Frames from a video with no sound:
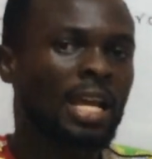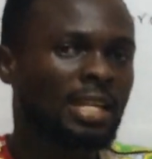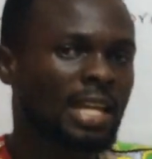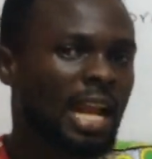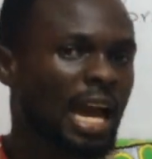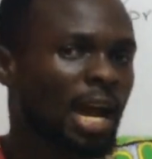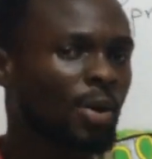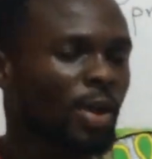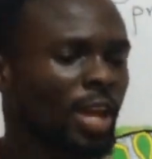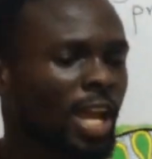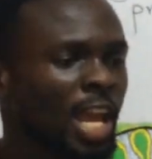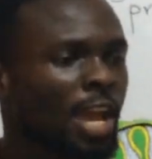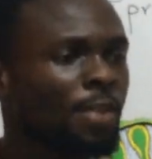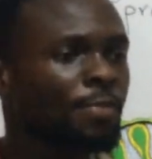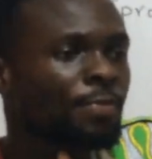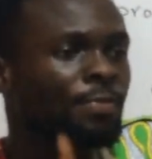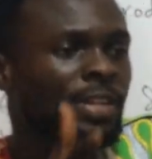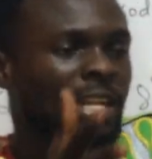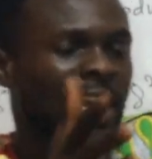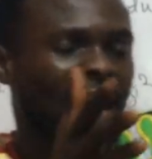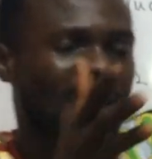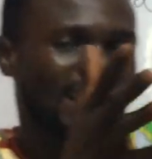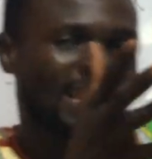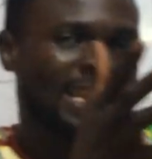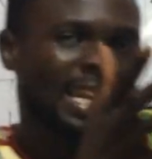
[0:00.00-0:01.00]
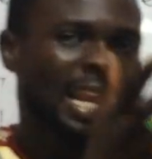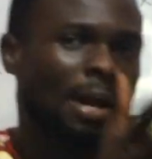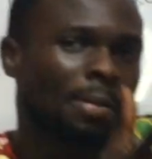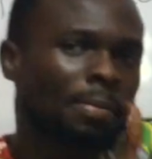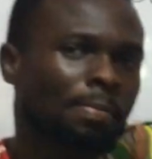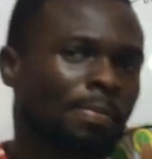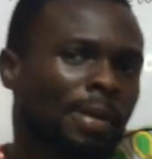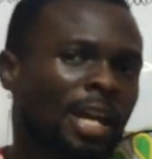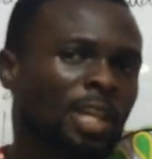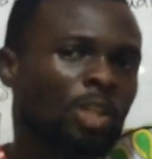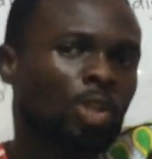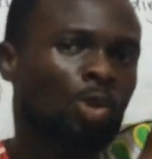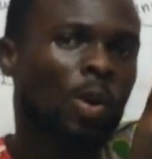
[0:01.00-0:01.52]
Now, if the
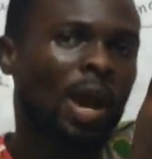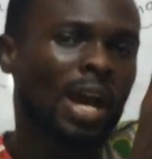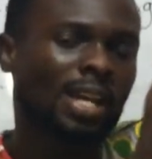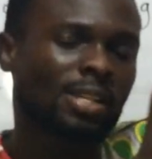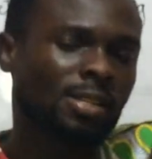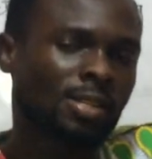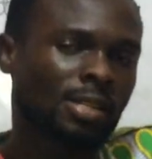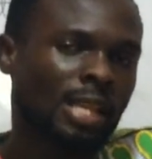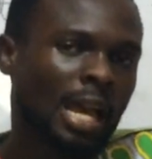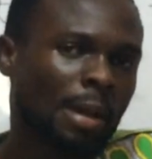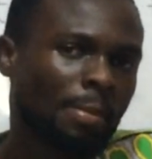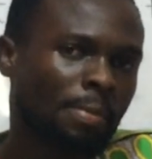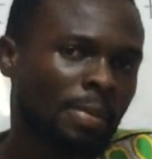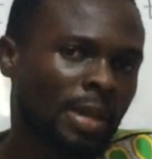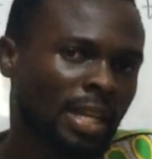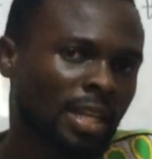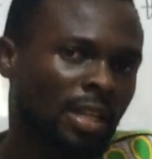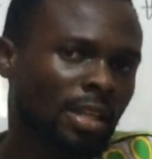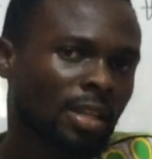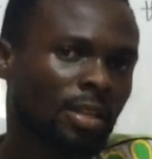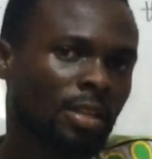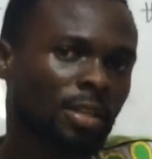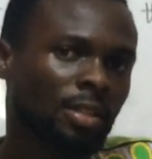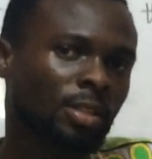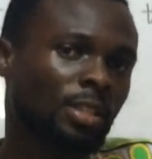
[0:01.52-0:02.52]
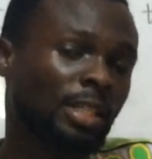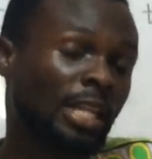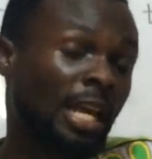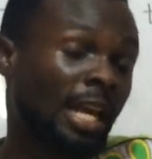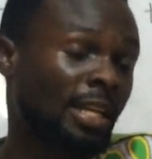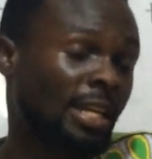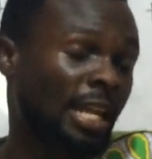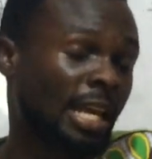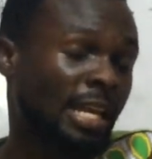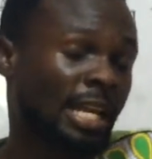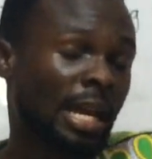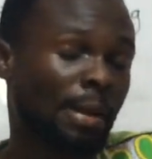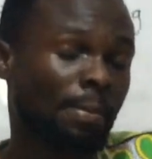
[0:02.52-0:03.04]
number you are summing,
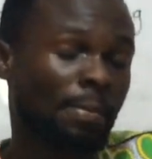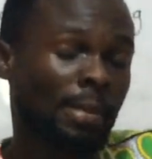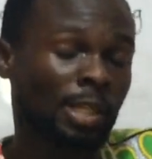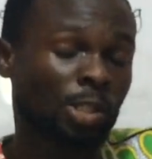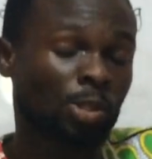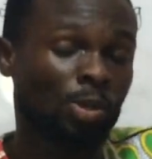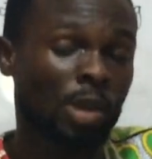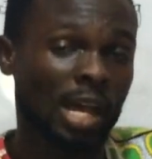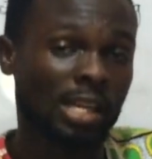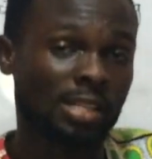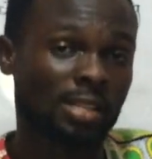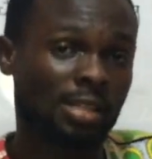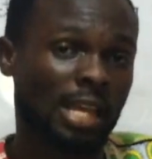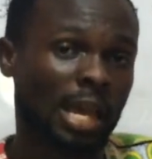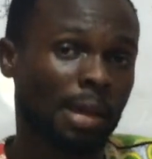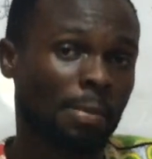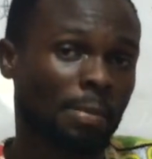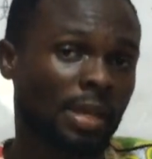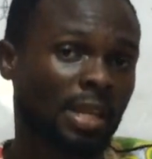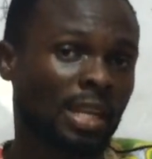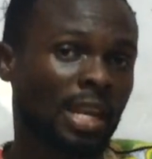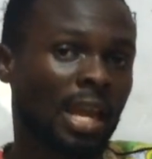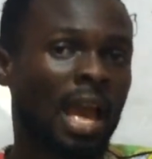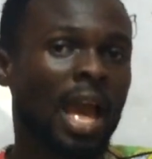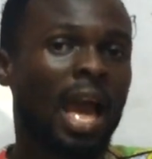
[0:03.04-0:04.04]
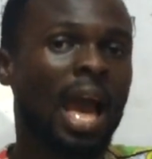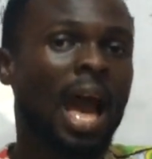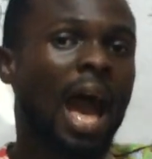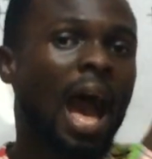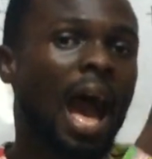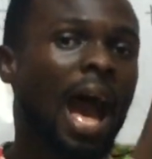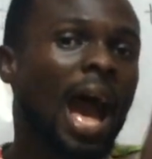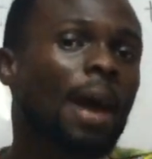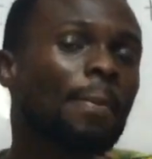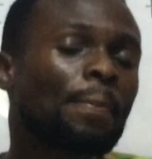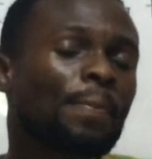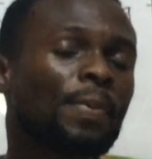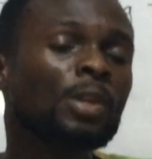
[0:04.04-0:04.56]
the numbers you are summing,
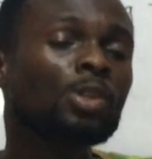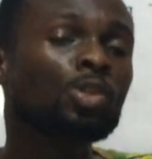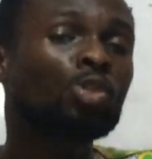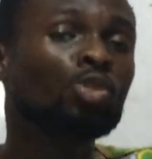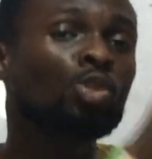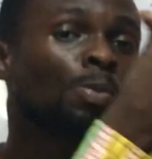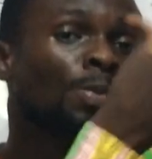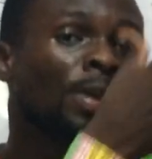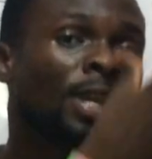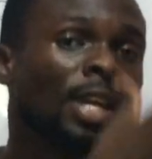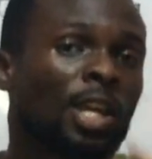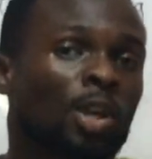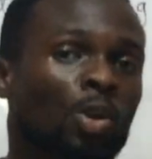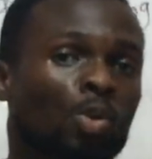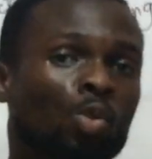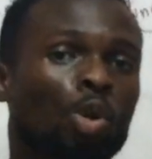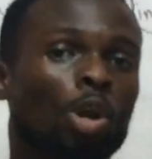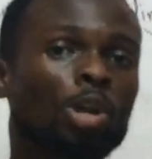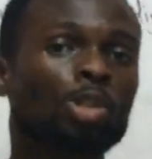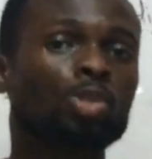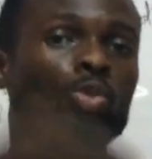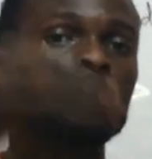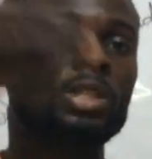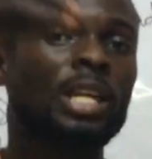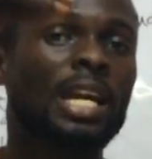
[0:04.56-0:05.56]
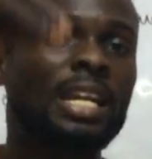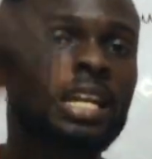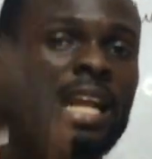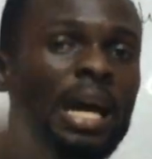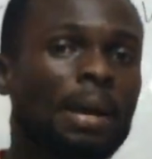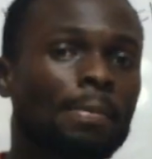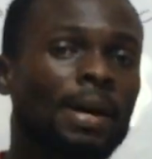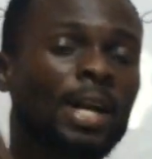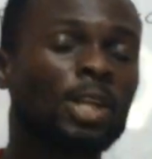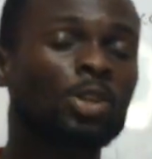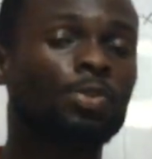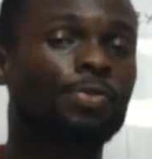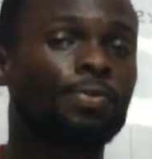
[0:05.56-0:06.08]
happens to be equal to the
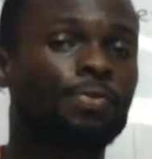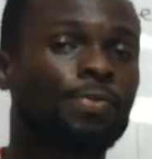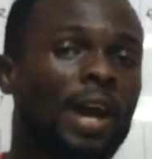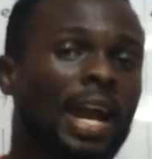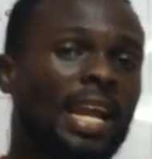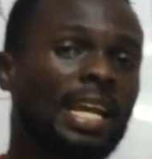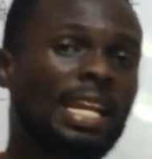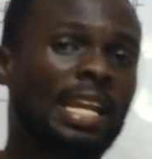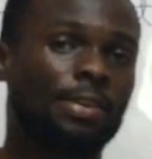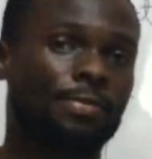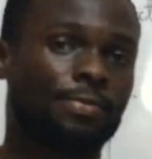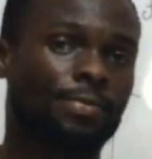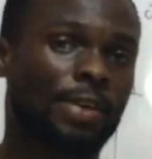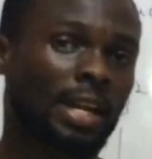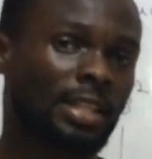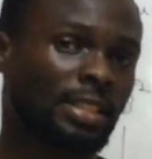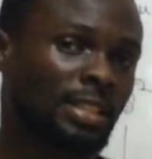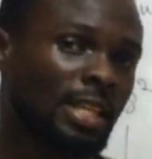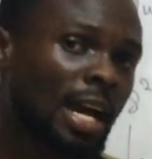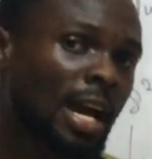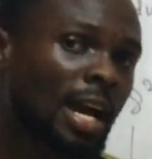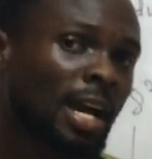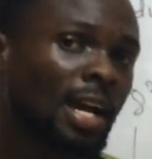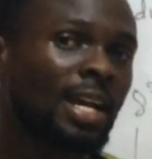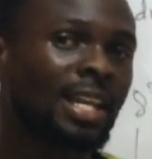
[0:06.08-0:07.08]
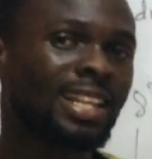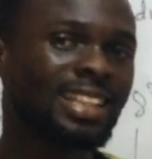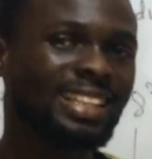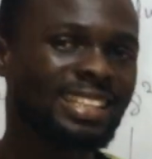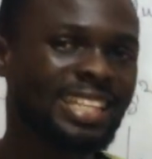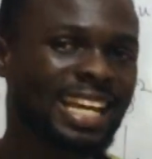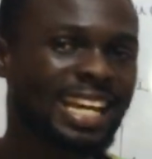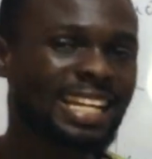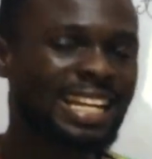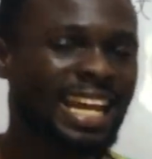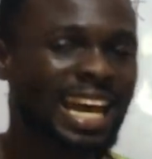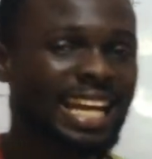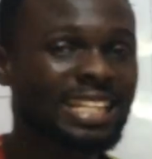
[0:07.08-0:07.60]
number you find the factor,
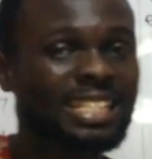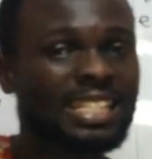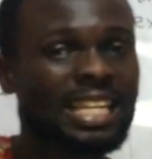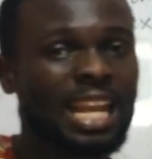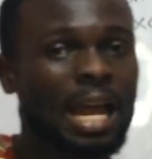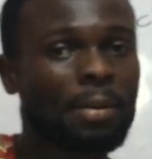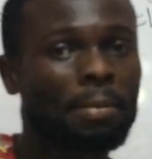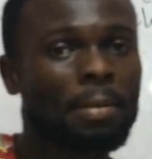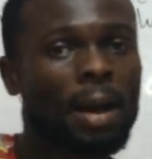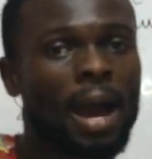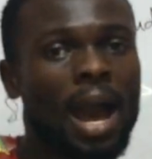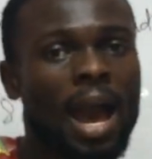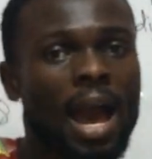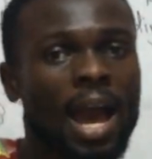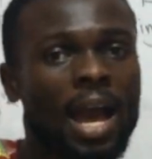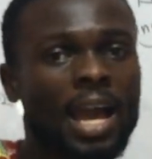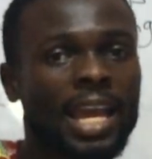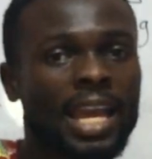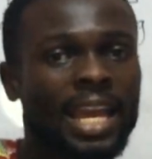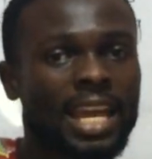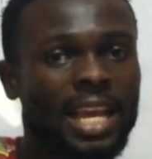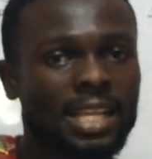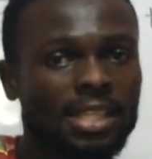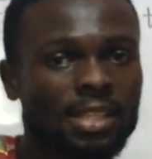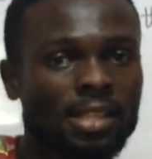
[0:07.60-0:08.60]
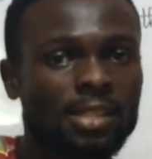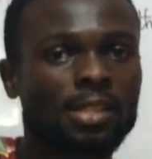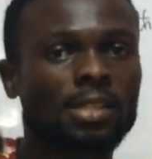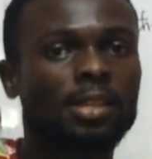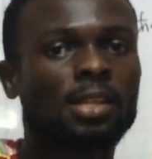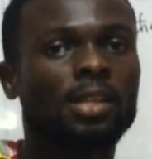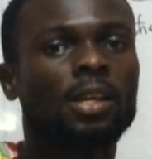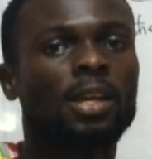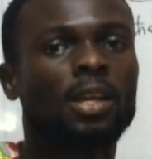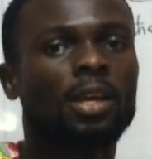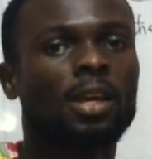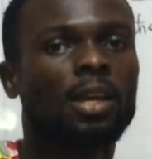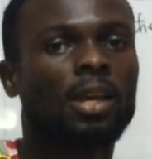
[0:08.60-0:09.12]
then that number is
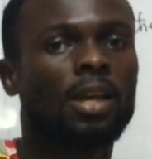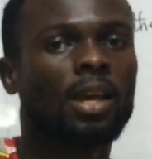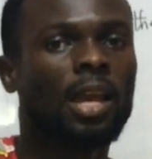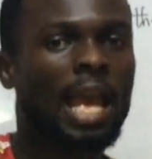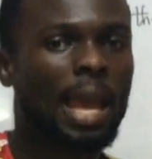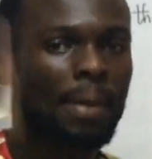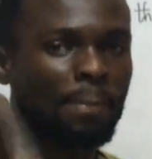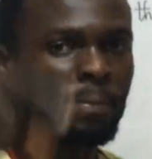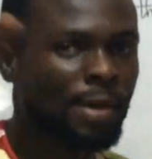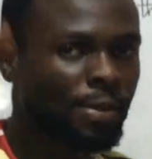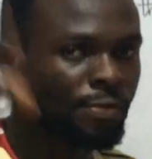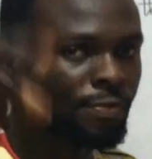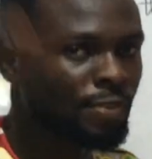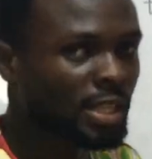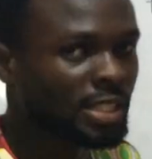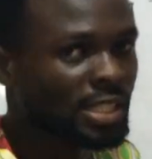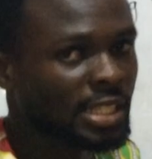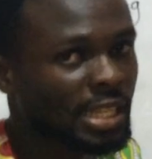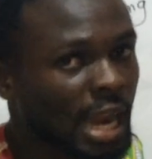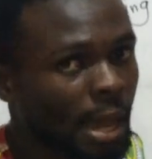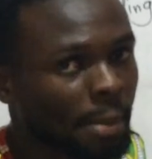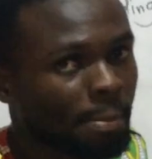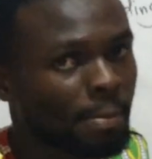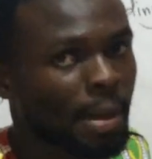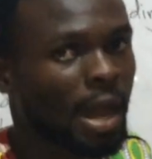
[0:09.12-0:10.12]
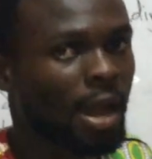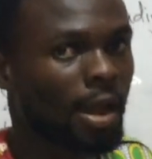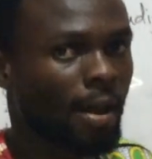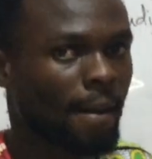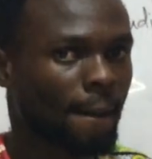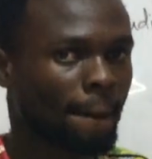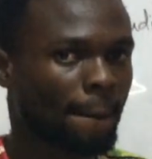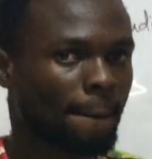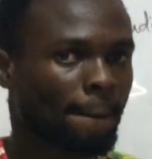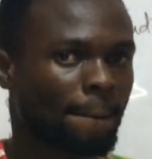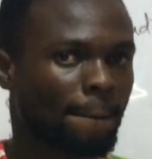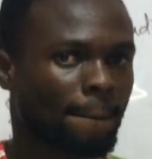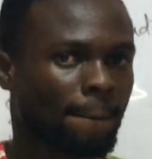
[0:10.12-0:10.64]
a perfect number.
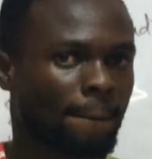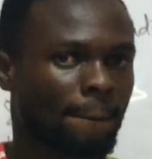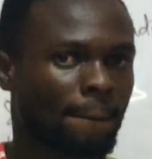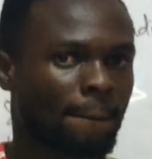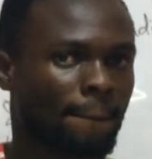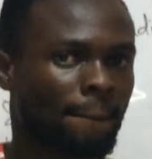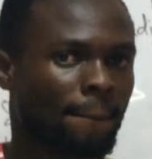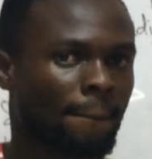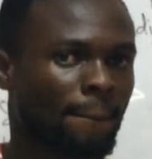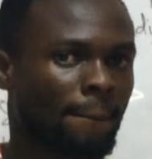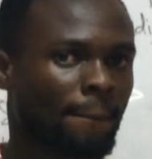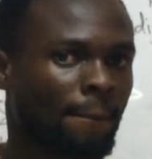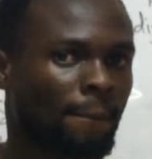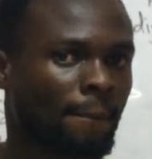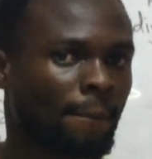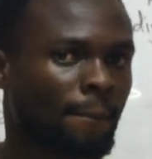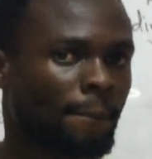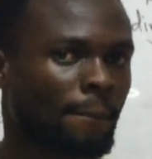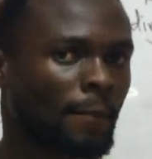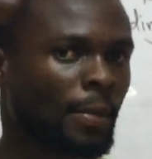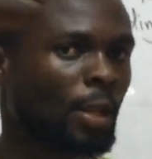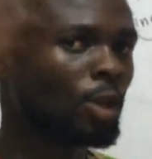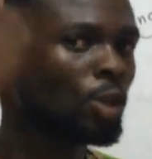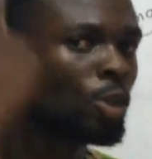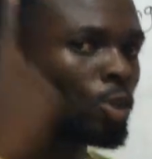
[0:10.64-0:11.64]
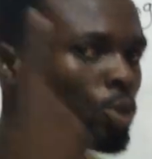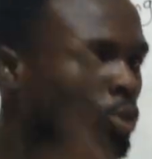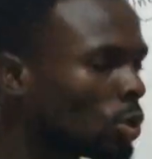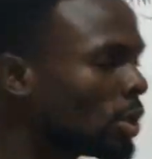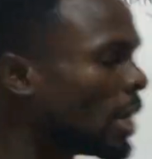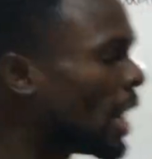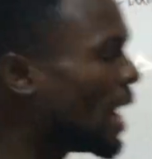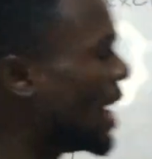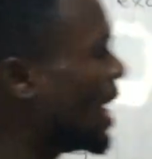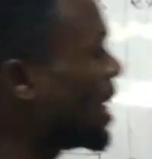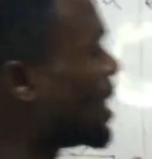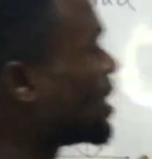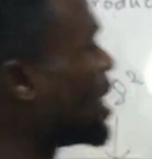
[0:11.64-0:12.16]
So
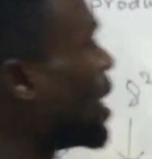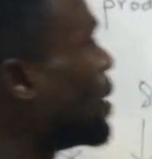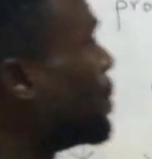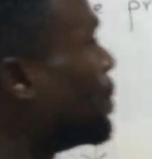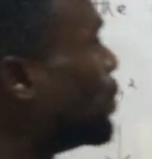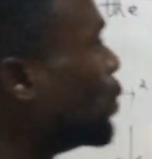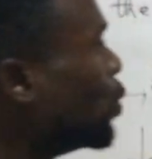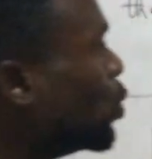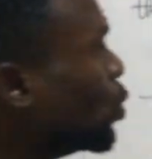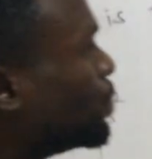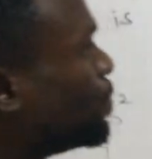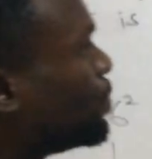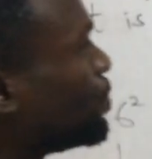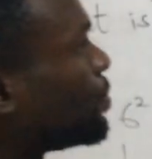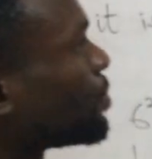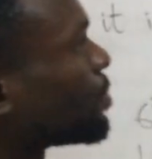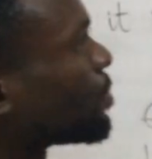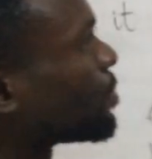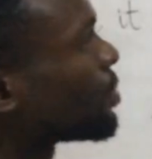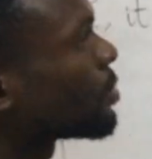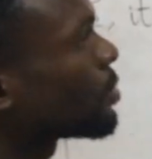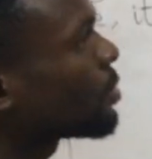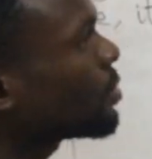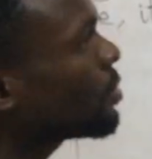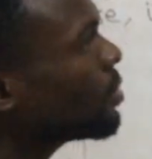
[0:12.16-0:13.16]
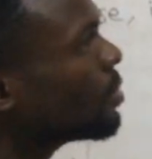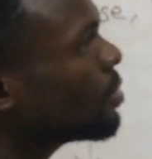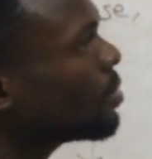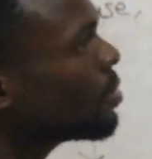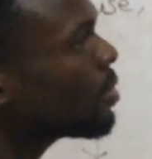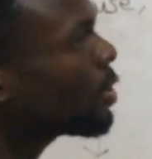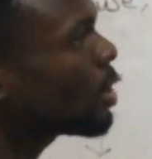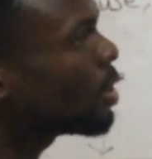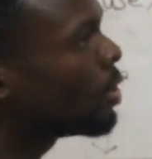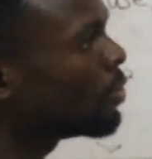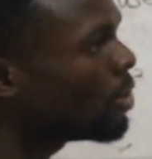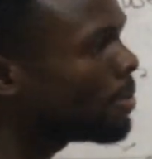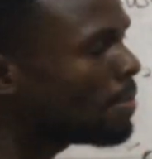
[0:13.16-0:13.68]
an example.
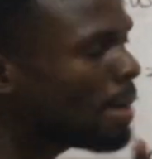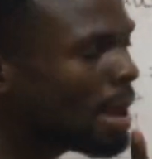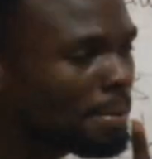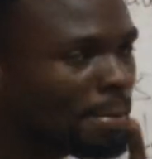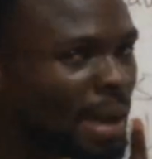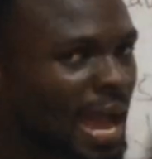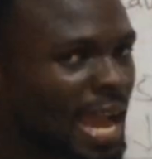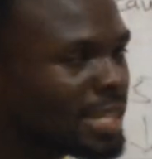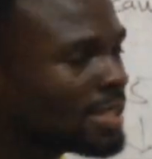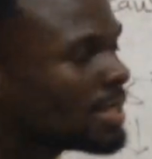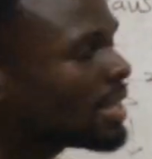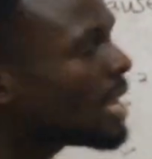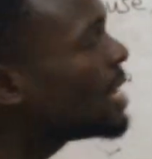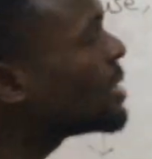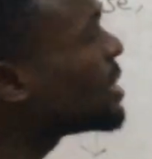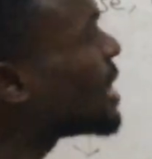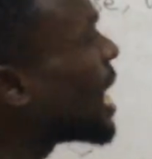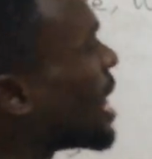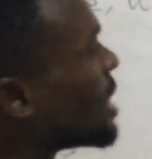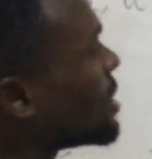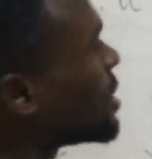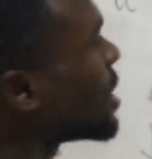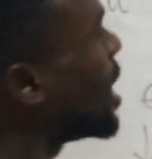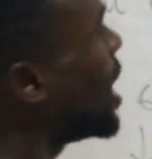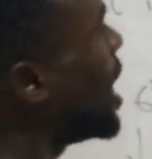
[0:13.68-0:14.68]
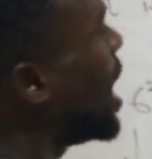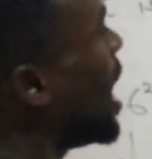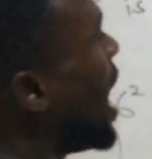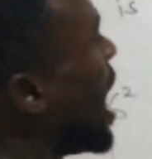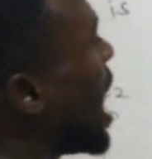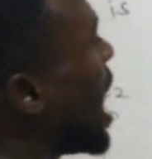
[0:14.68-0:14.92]
Remember, I said that